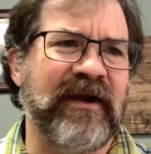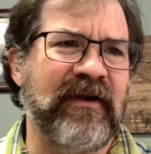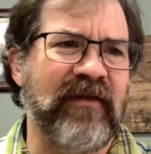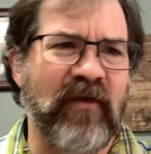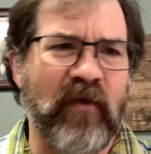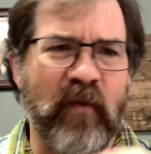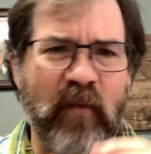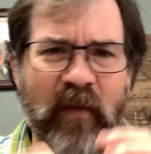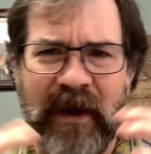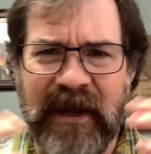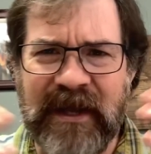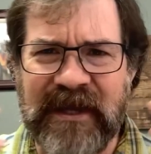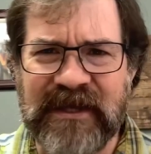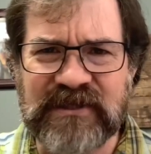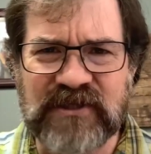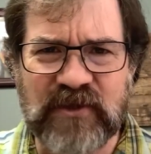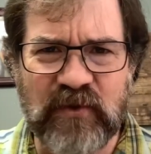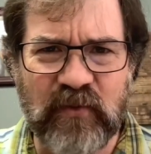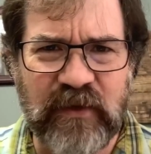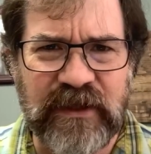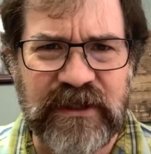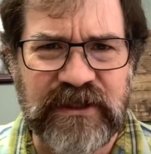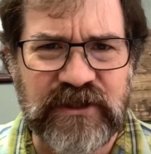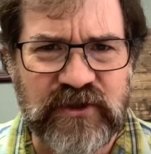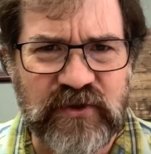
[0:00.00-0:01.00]
And the ways that
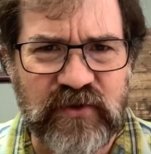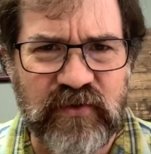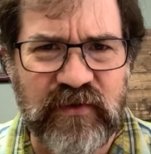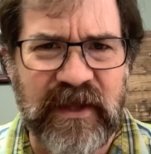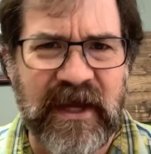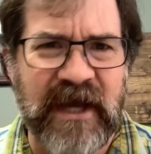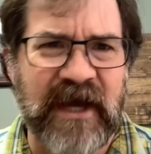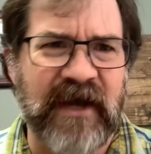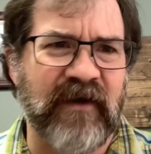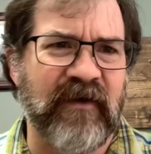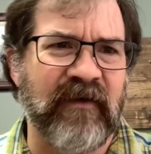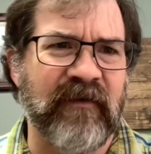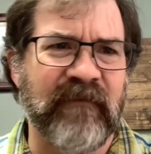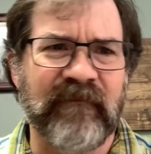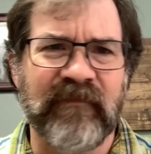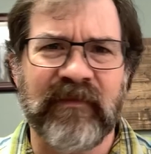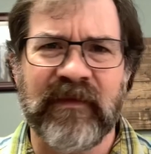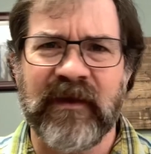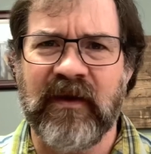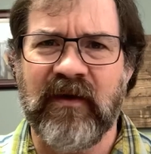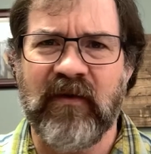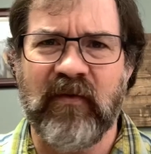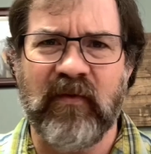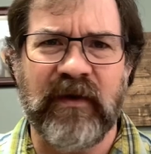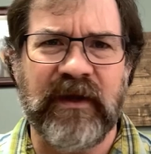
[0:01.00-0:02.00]
we do that are
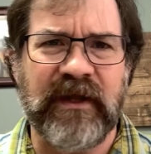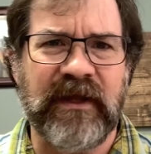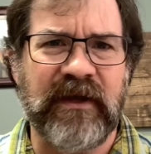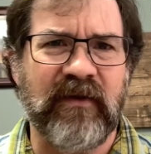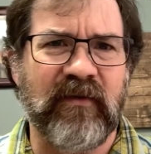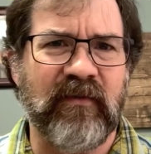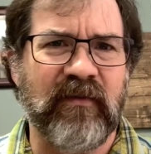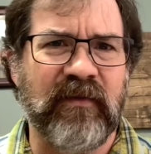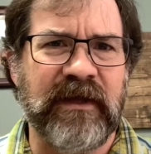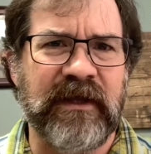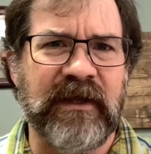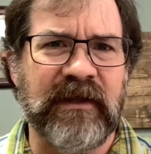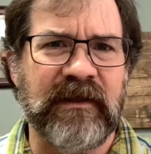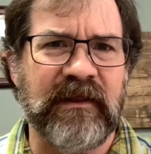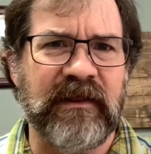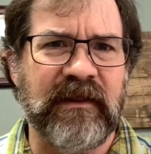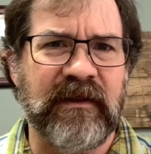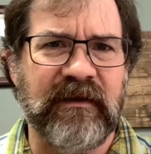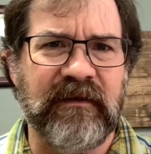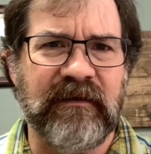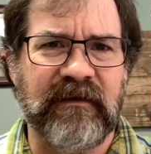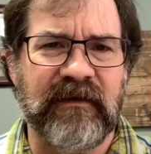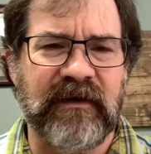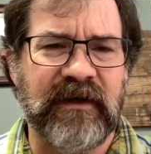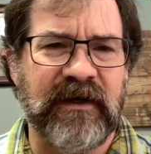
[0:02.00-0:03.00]
we, we,
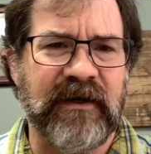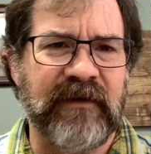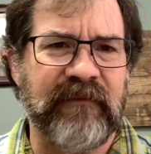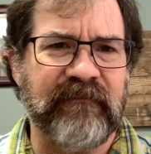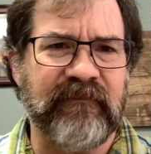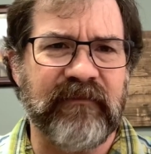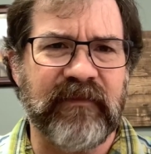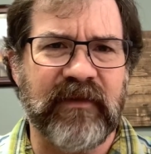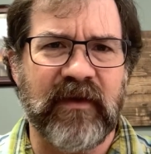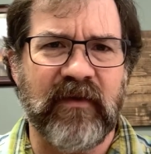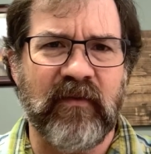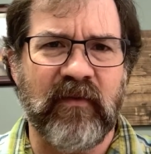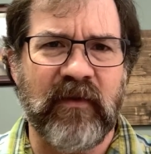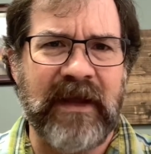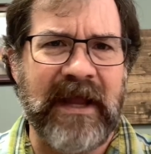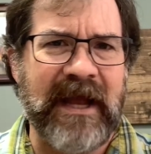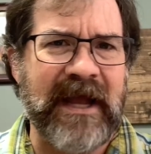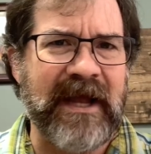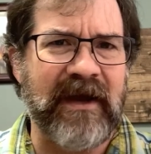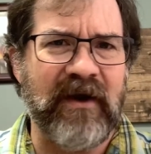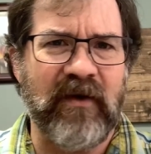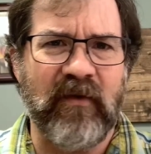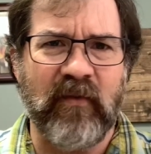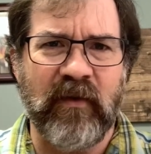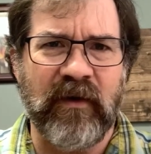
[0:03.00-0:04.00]
um, we,
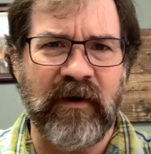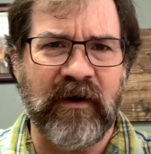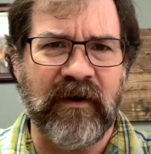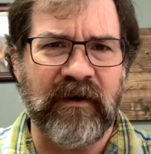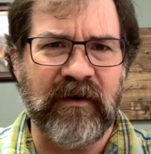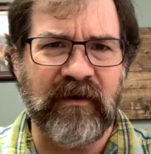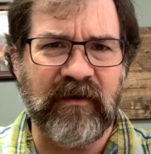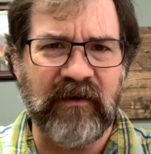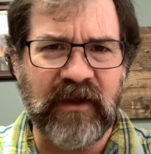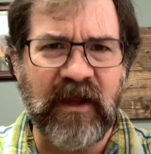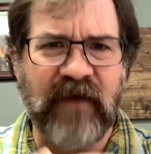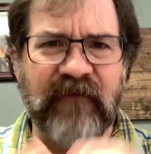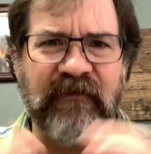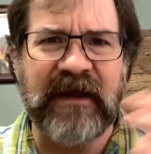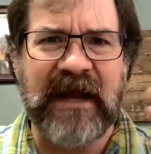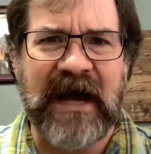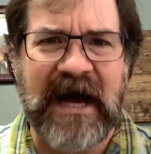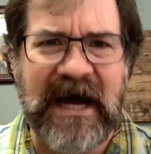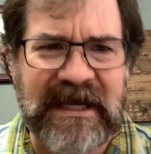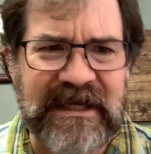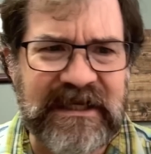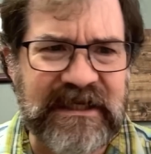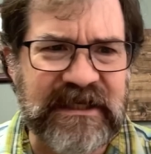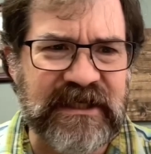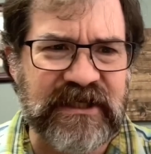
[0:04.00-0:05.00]
we love
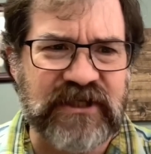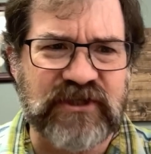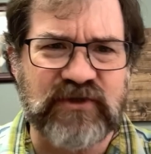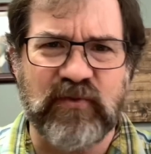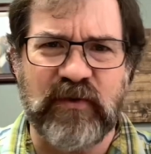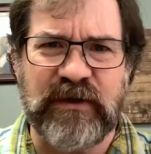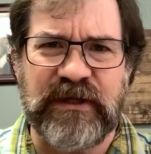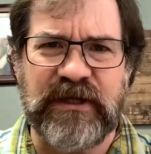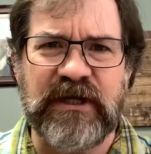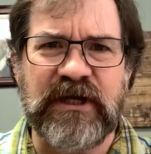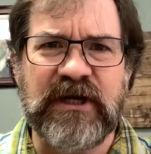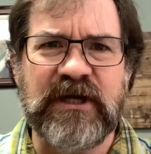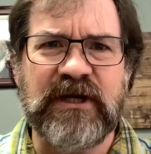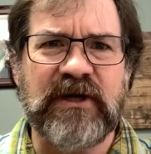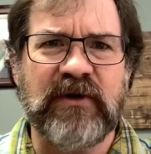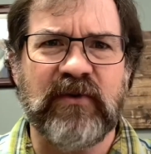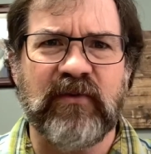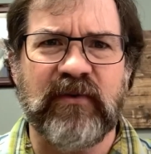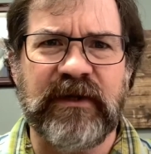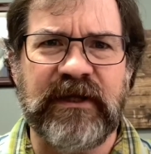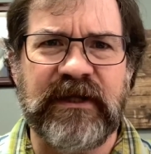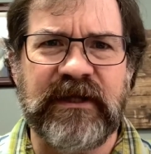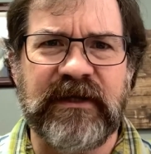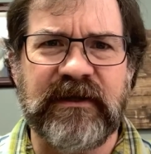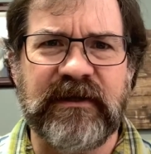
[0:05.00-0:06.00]
kindness, we,
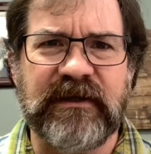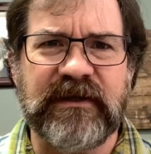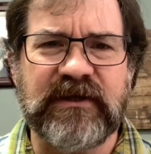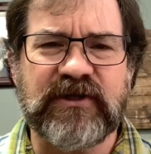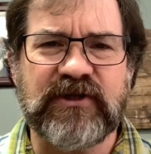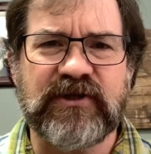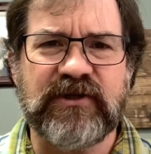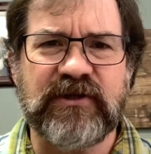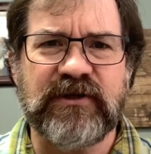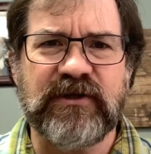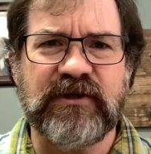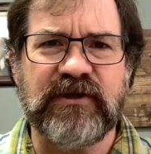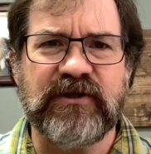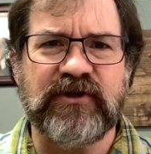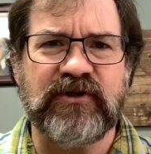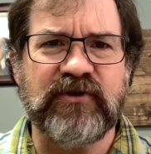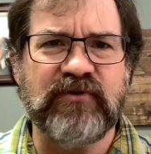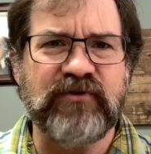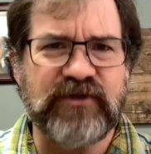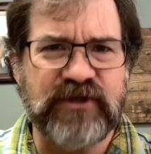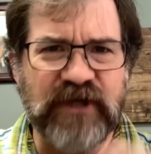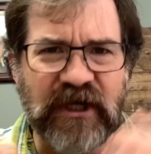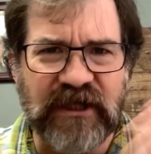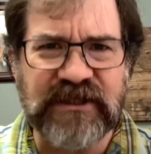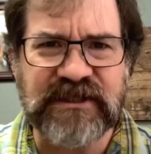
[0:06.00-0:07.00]
we do
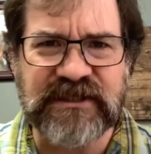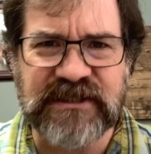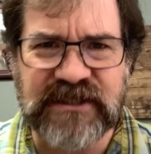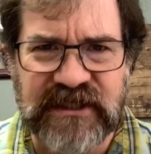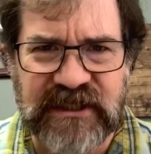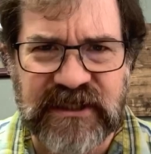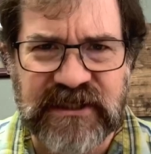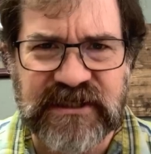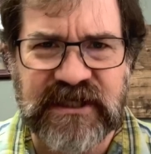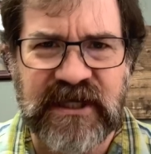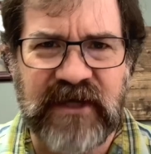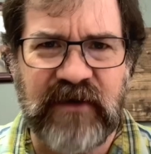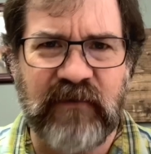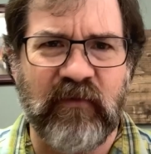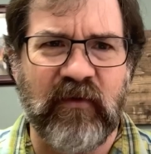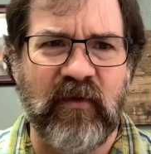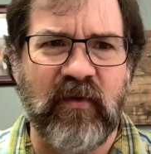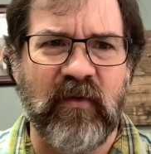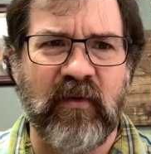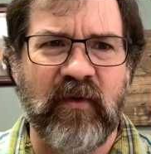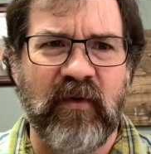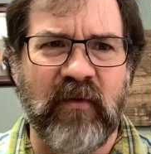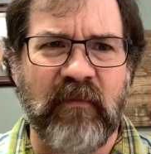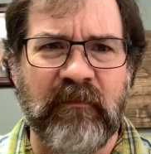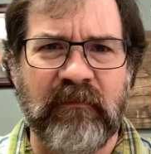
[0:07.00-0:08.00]
justice and
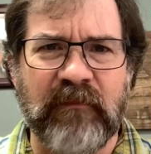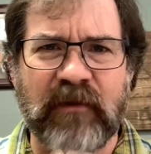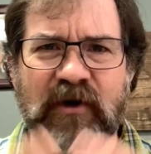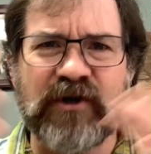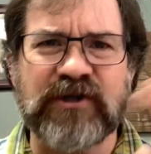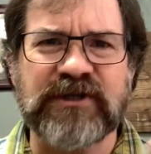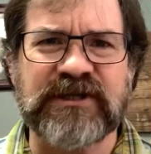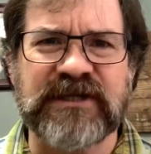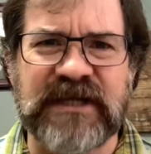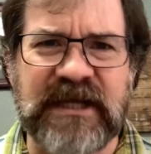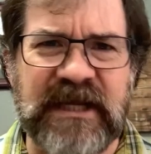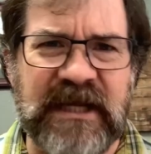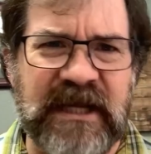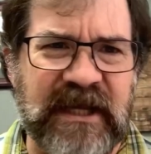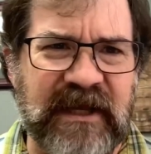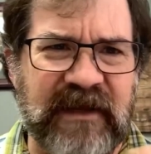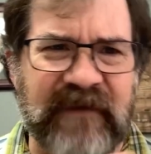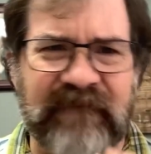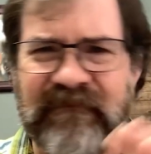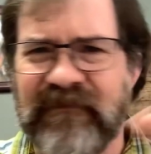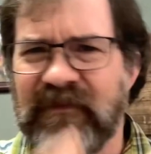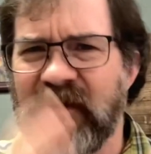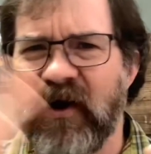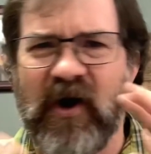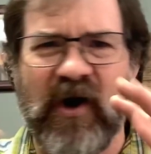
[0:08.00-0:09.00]
mercy and
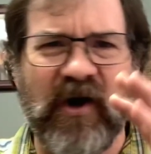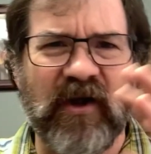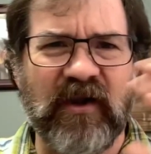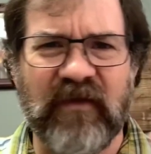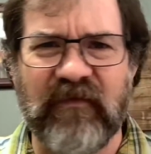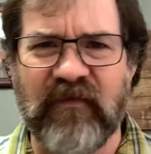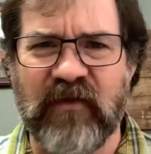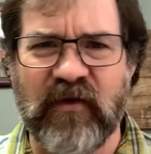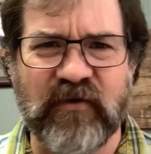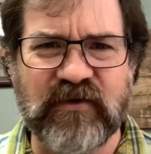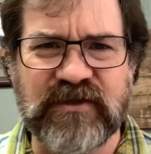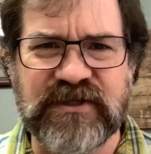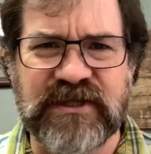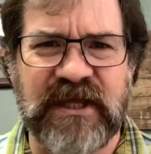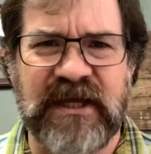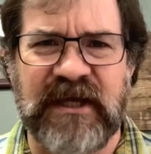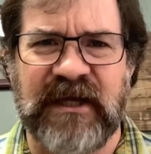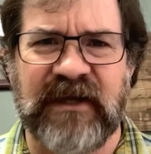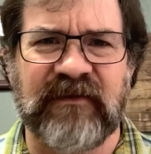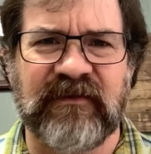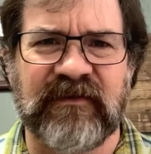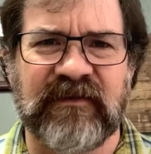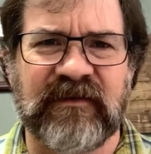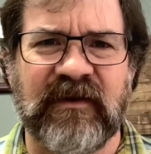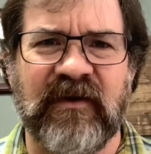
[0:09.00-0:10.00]
all of those
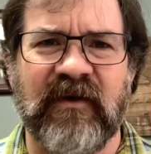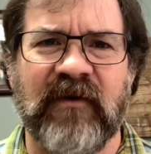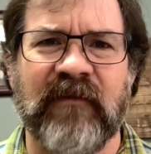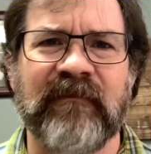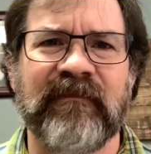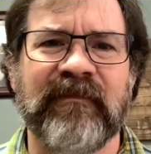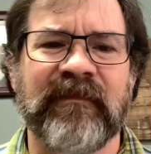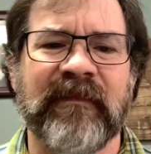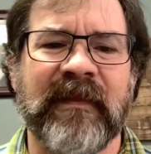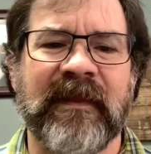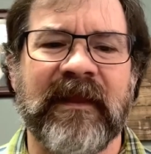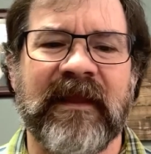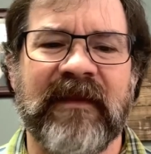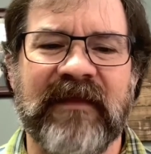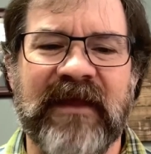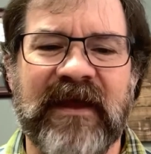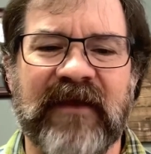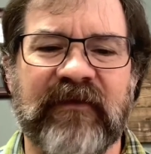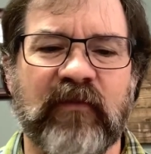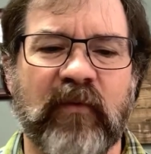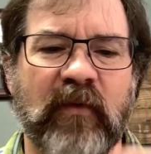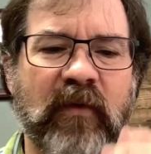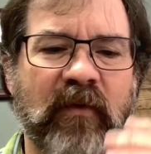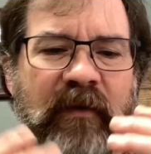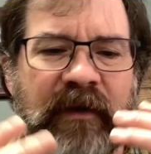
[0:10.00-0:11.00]
things. So,
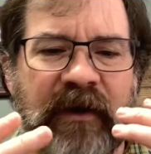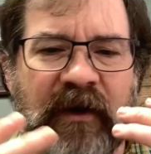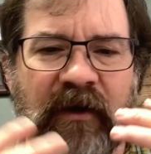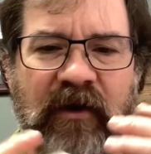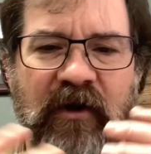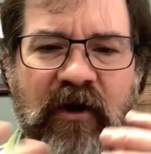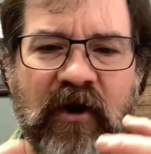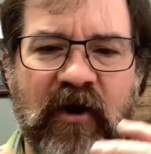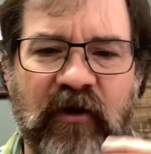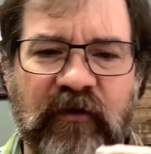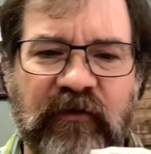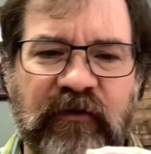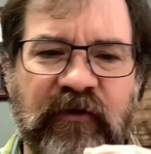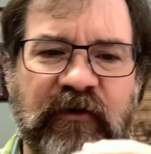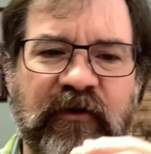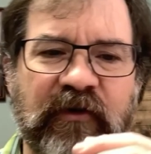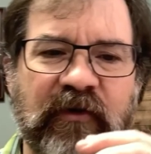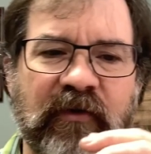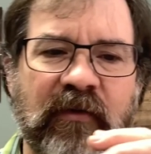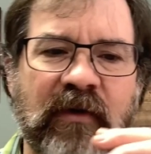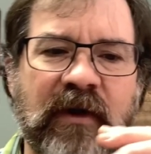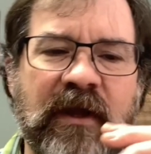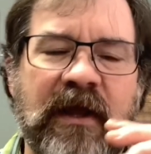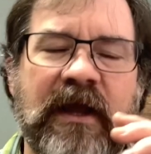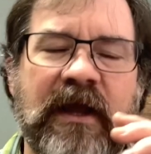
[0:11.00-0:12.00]
that's what we are called to do.